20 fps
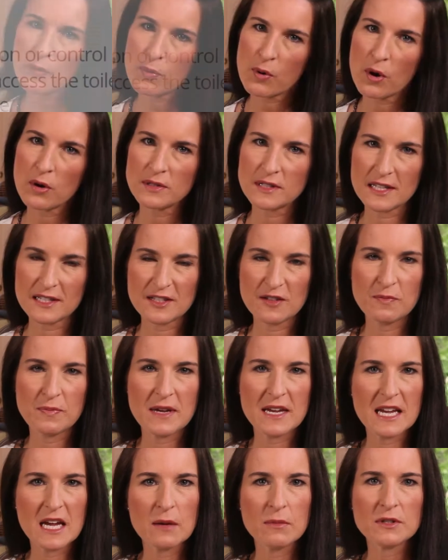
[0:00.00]
The process of
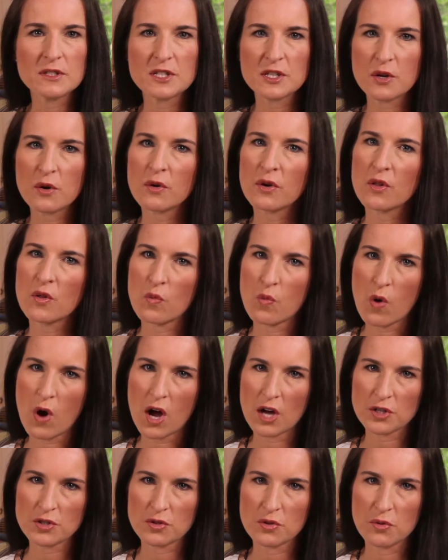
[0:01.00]
being able to go to the
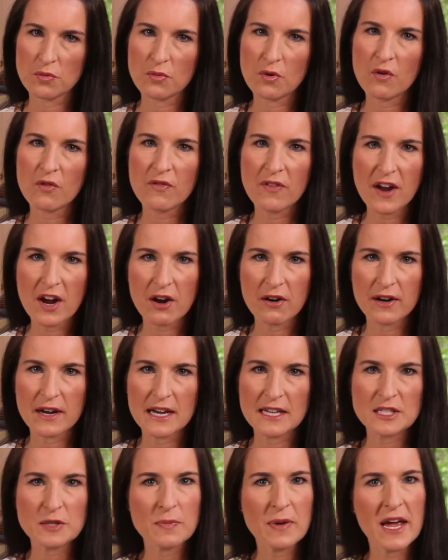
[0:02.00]
washroom will
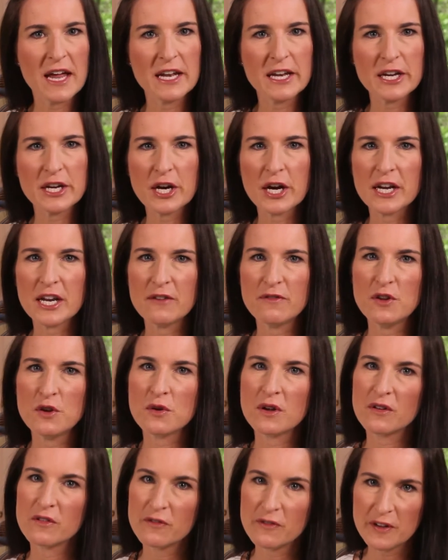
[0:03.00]
vary depending on if you
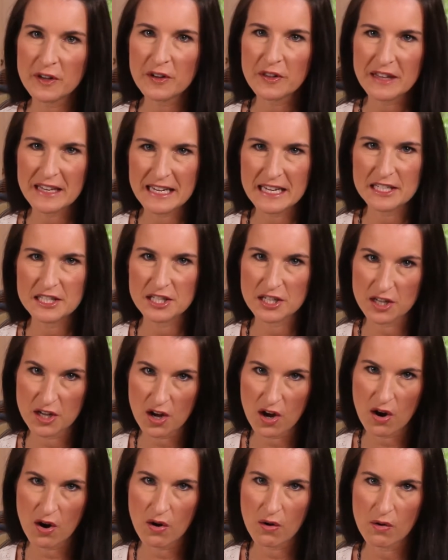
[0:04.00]
can feel the need to
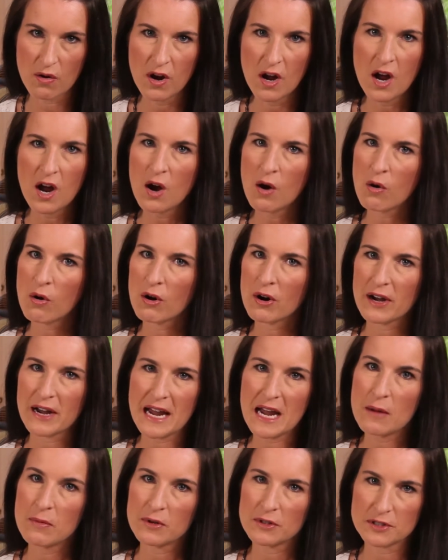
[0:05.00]
go or are
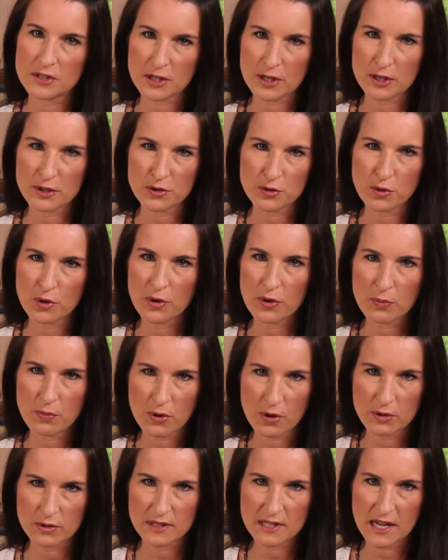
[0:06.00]
able to control the
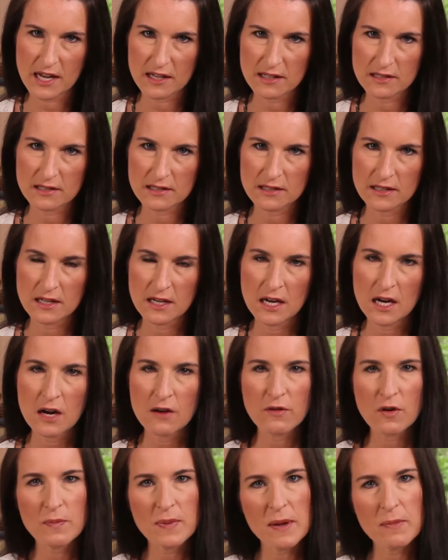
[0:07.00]
process.
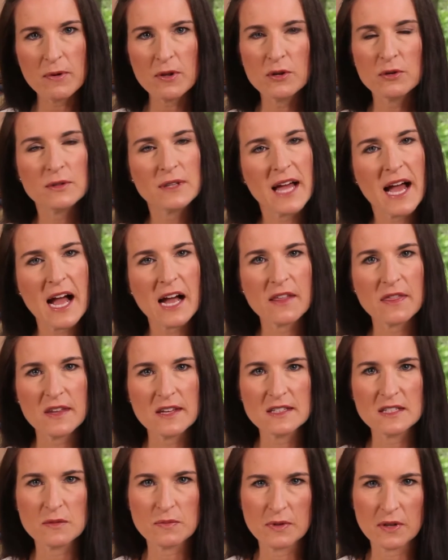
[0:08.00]
For people who lack
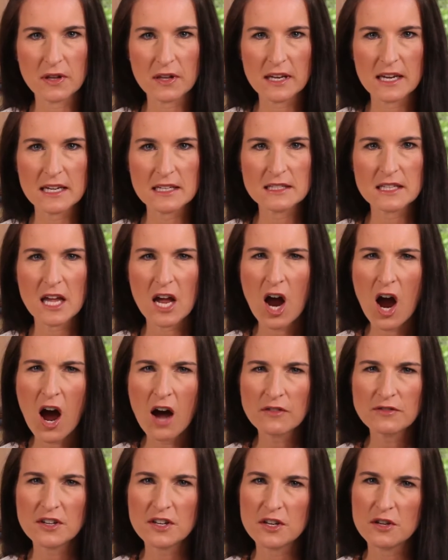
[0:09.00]
these abilities, they
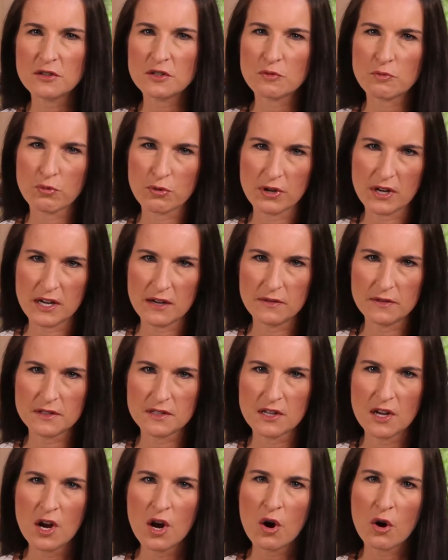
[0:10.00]
often use
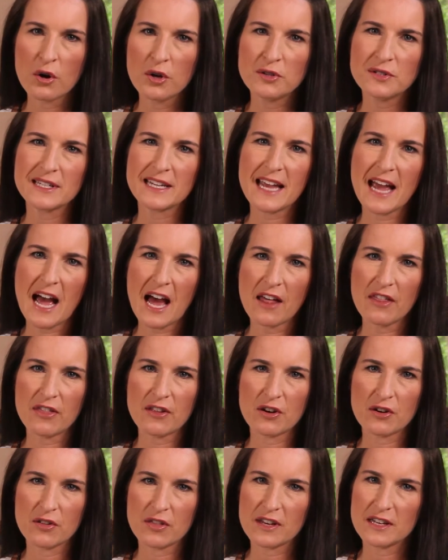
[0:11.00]
briefs or use a
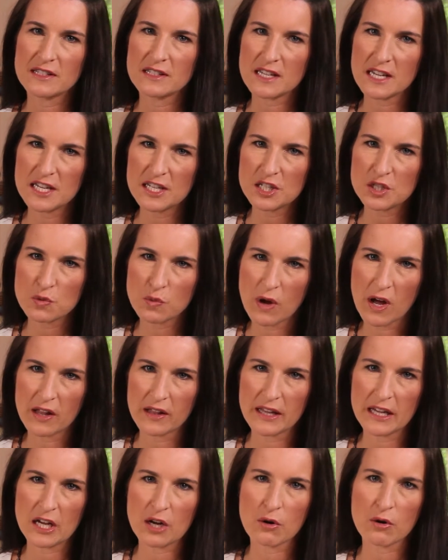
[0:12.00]
catheter that is
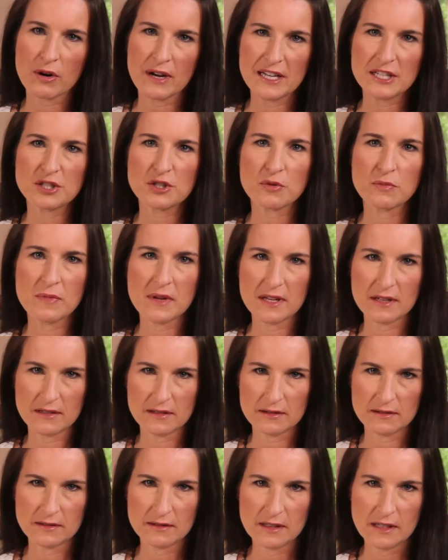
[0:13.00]
indwelling or
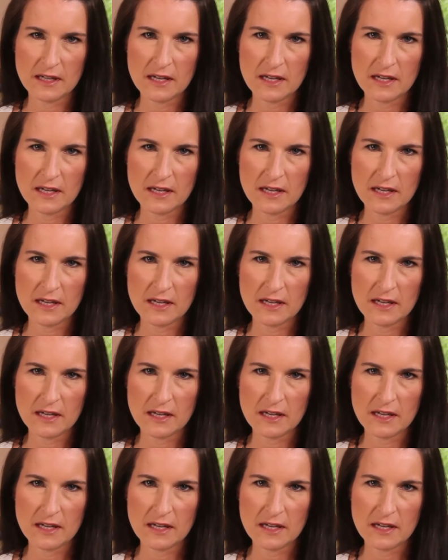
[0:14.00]
intermittent.